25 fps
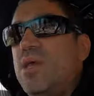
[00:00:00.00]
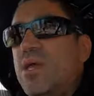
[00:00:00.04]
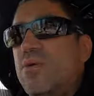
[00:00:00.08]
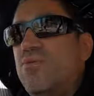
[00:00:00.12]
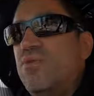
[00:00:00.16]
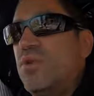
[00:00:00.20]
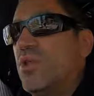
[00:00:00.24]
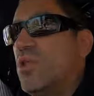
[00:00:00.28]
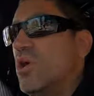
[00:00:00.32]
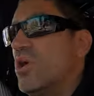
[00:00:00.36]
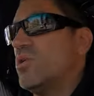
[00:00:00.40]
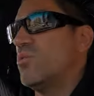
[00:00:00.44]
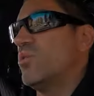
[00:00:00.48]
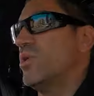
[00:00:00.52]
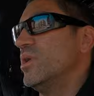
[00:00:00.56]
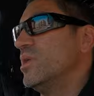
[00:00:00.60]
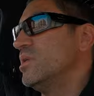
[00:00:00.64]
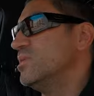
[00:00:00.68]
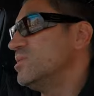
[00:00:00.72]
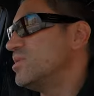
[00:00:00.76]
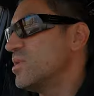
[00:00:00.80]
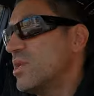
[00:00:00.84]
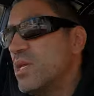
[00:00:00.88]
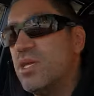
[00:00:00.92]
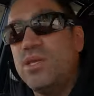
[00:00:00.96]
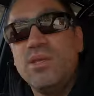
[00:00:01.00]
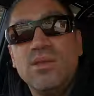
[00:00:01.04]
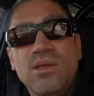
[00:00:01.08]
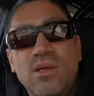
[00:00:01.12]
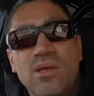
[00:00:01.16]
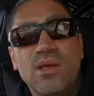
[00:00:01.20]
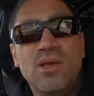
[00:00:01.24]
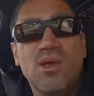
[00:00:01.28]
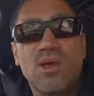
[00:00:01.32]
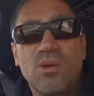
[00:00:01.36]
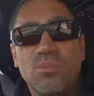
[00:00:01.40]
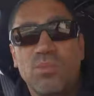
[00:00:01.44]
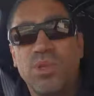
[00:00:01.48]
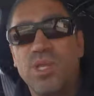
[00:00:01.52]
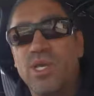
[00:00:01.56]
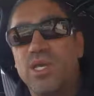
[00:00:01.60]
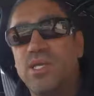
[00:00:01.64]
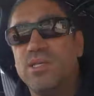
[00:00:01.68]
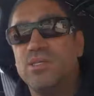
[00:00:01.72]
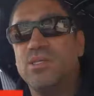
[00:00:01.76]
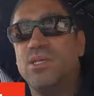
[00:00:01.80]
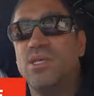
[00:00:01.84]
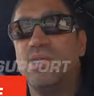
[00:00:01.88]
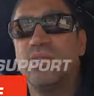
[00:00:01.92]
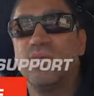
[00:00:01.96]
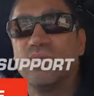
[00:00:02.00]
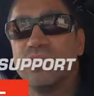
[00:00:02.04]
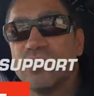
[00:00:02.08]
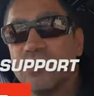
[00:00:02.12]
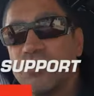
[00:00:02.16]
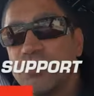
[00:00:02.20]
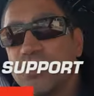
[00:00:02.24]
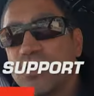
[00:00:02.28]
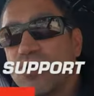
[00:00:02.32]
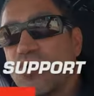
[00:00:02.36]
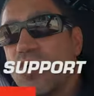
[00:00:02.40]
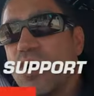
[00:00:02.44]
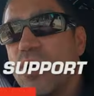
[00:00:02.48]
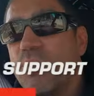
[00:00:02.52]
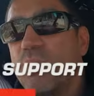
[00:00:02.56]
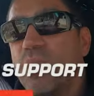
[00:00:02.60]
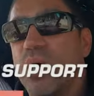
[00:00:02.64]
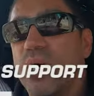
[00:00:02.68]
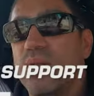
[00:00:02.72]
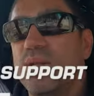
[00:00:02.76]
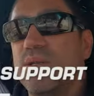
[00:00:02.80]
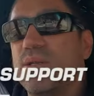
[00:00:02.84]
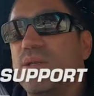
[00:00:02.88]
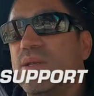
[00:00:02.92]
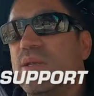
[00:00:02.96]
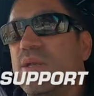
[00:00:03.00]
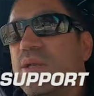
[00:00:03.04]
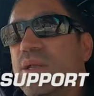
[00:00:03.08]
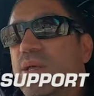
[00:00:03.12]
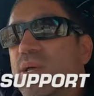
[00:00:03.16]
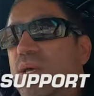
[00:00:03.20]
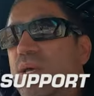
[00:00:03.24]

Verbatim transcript: if you like what you see, please hit the subscribe button,